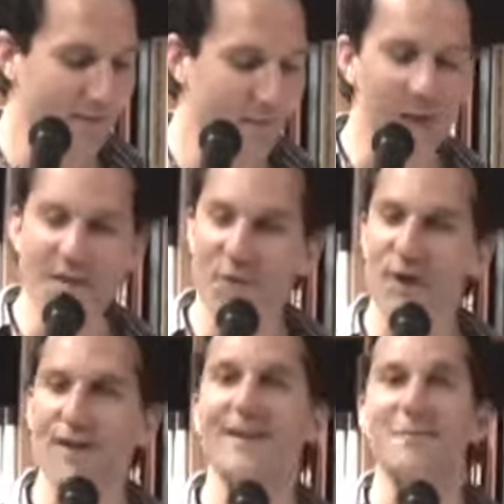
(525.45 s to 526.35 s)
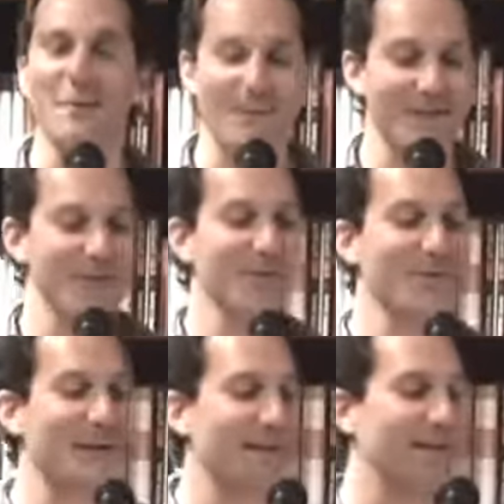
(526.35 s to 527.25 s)
Thanks for cuddling with me,
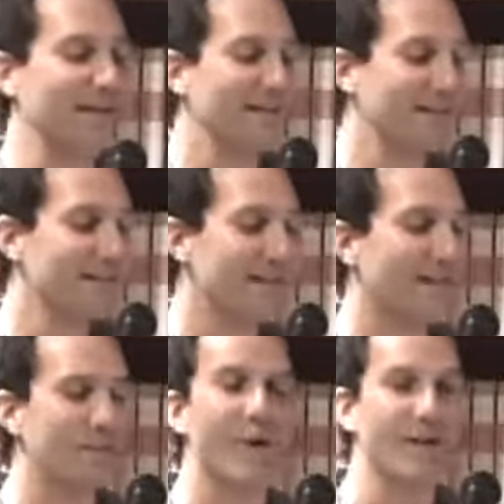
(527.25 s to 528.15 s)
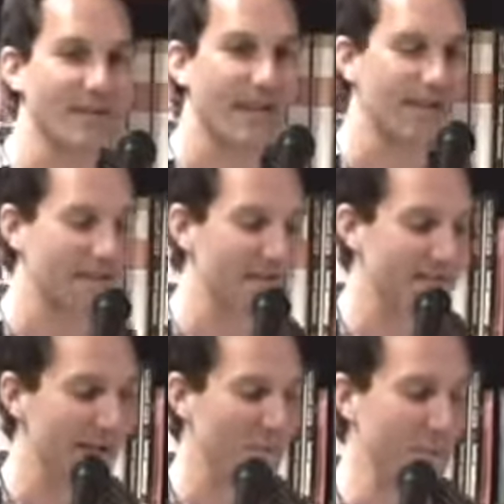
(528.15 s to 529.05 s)
Sue, I said, wanting to head to the
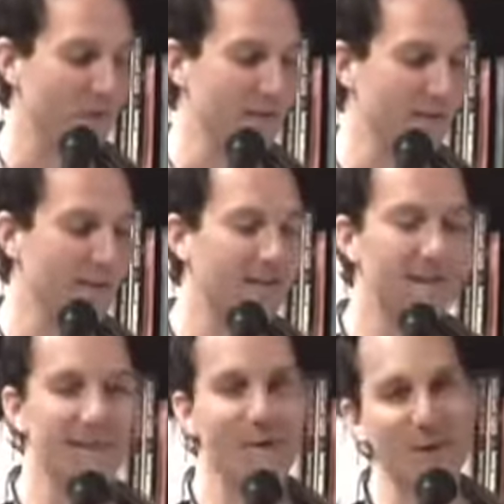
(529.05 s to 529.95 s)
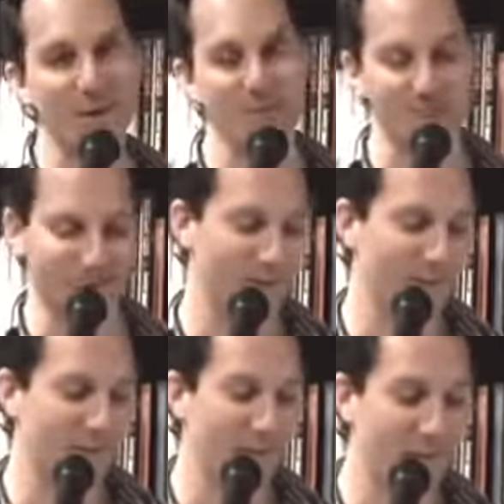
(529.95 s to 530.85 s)
snack bar. Oh,
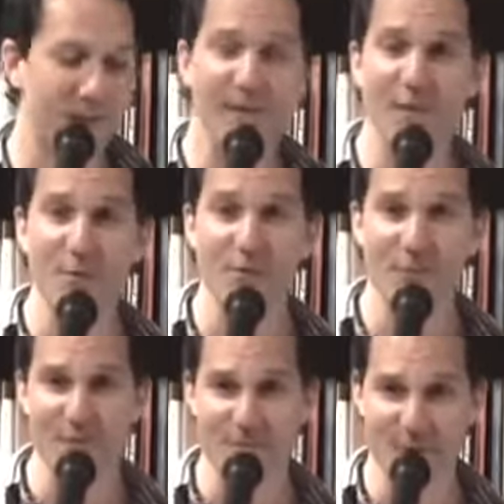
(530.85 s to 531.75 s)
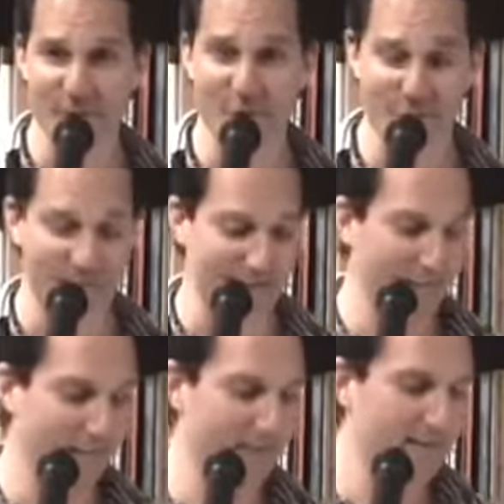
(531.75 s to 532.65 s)
Jonathan, thank you. It was a real treat.
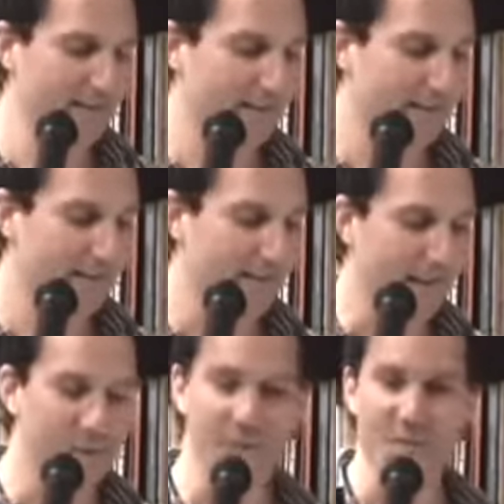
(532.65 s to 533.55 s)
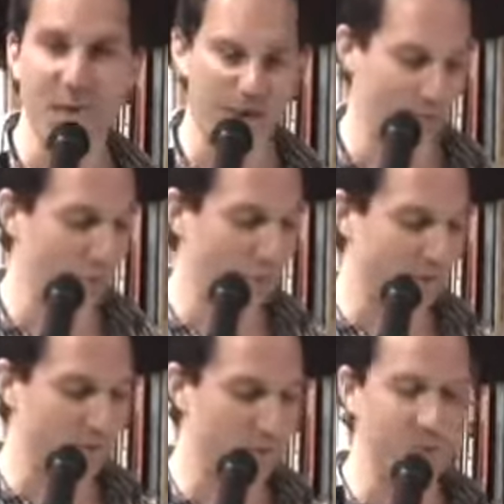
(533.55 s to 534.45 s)
I gave her a smile,
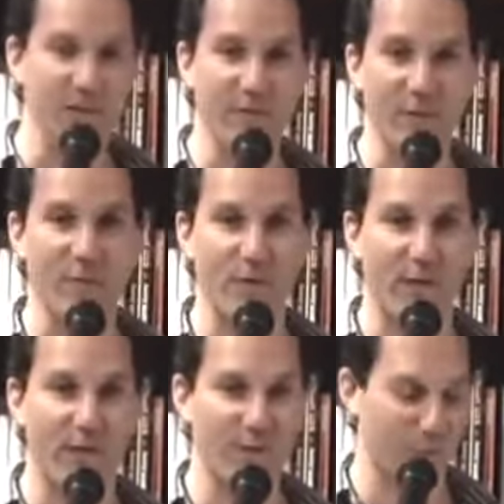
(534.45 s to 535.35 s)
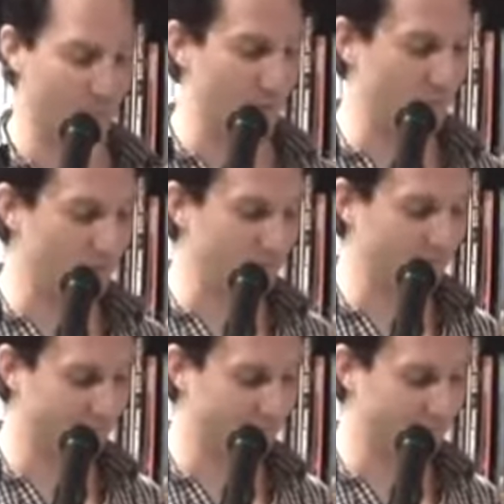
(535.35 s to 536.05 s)
hoping to leave her with a good memory.